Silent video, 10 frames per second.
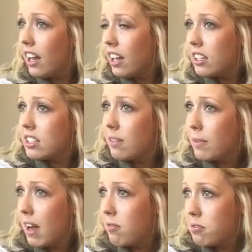And
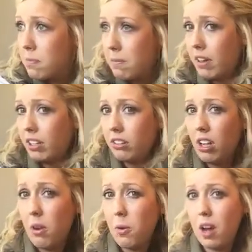sometimes my
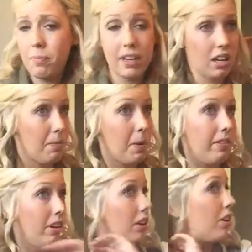mother-in-law will have me come
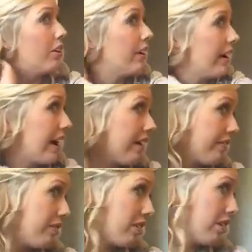over and curl her hair
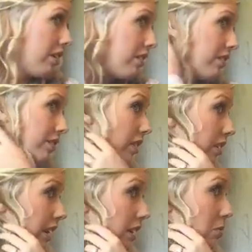for her for
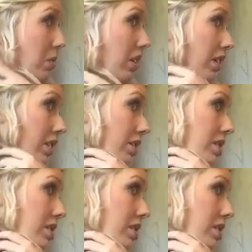like work or